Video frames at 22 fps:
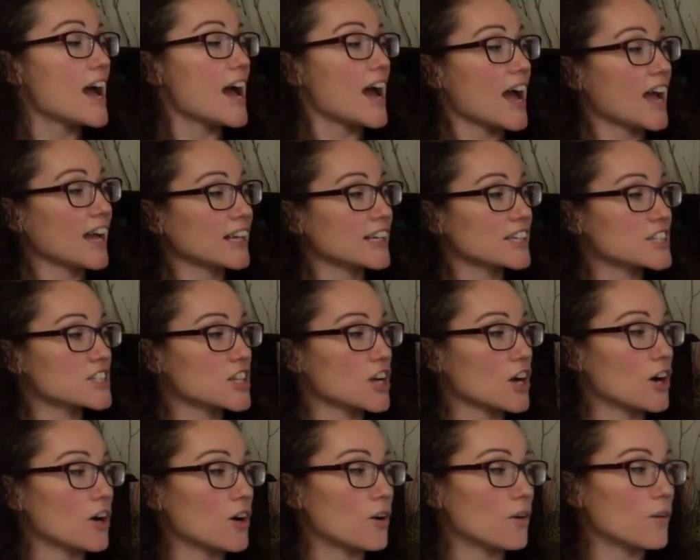
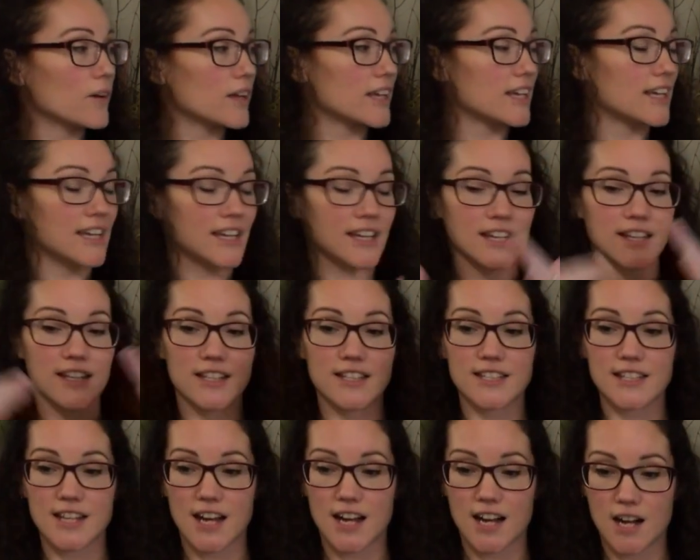Exo
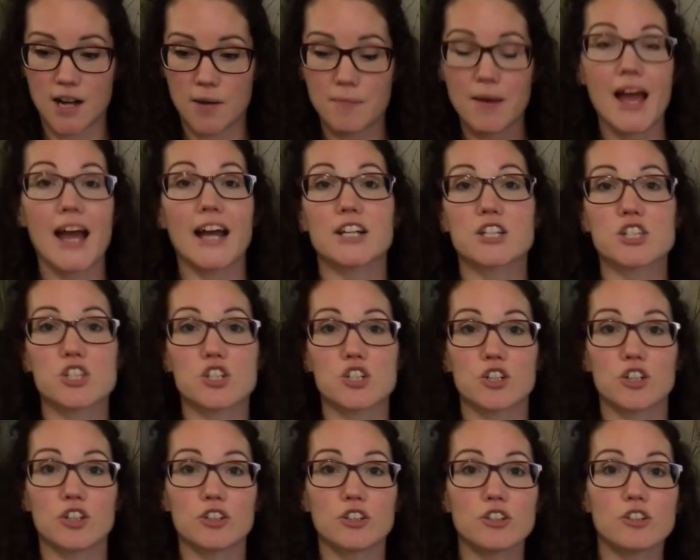is
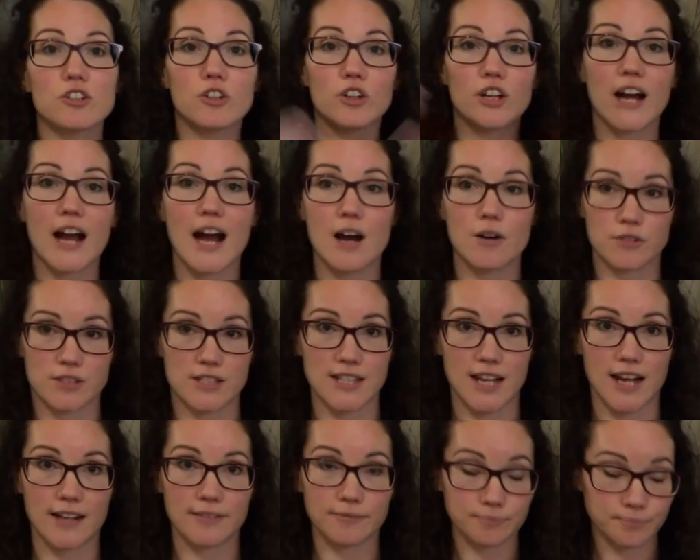external or
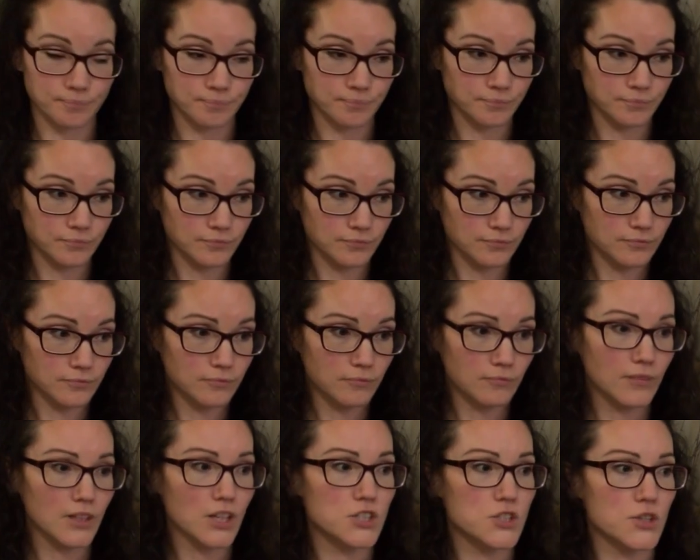outside.
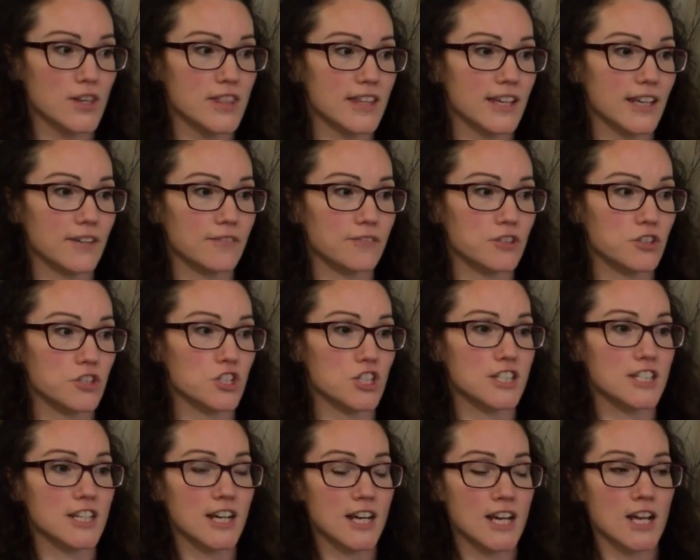So I think if you
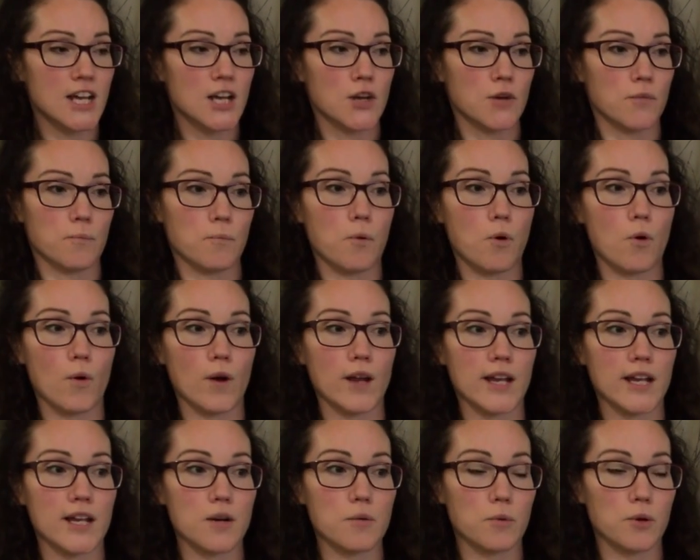just
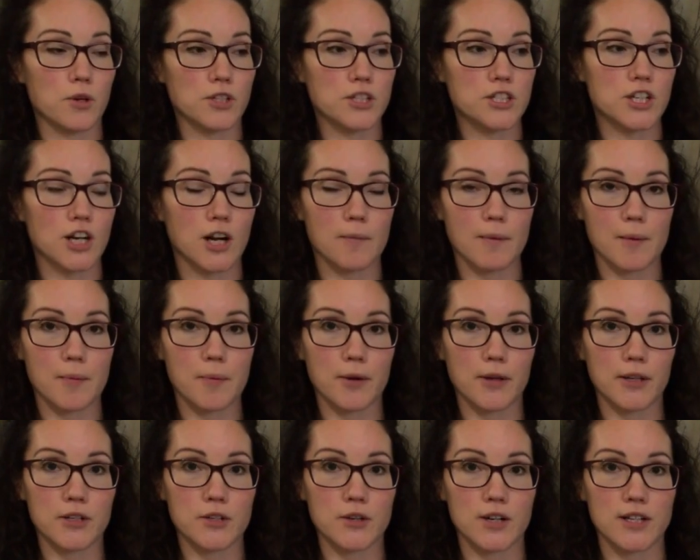point, we'll start by
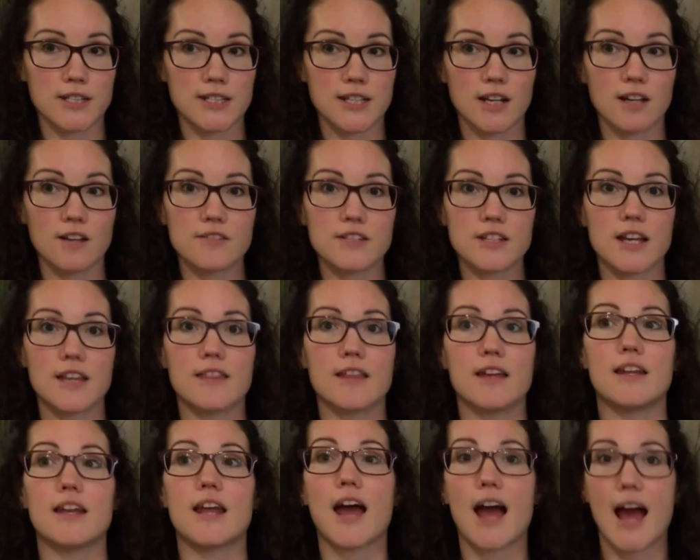pointing to ourselves and
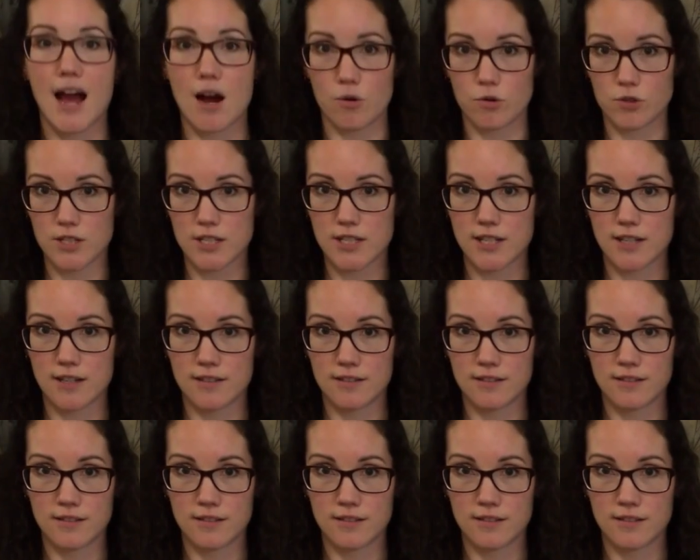then out.